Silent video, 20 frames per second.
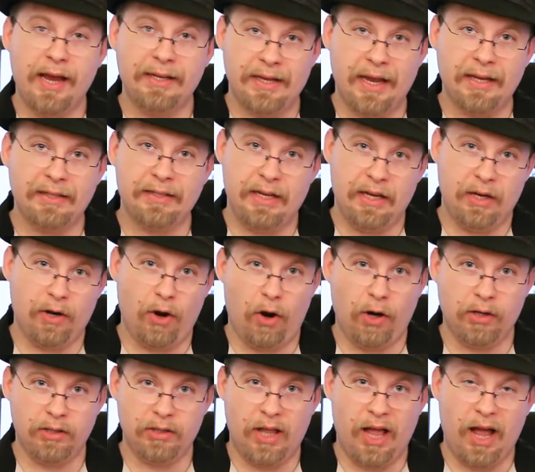SD
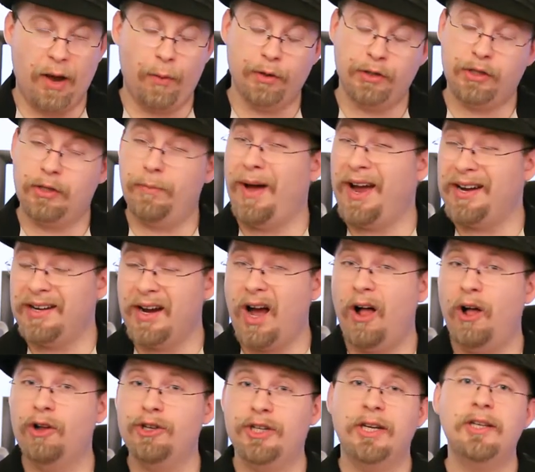card slot, which to my
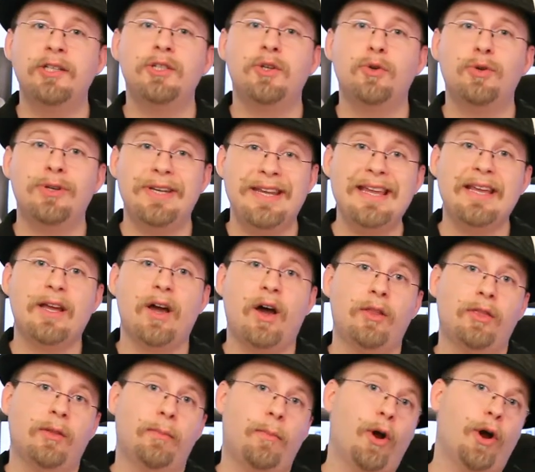knowledge is unique
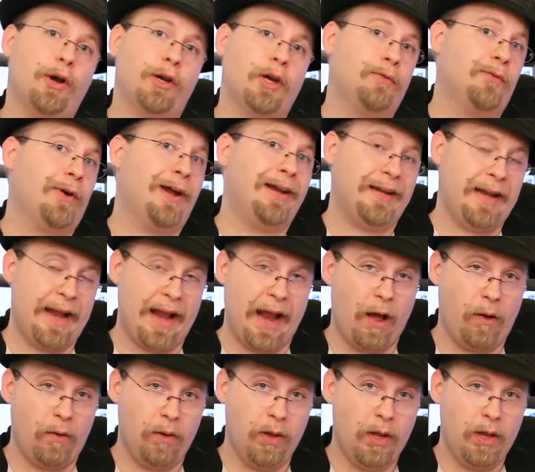on the market right now.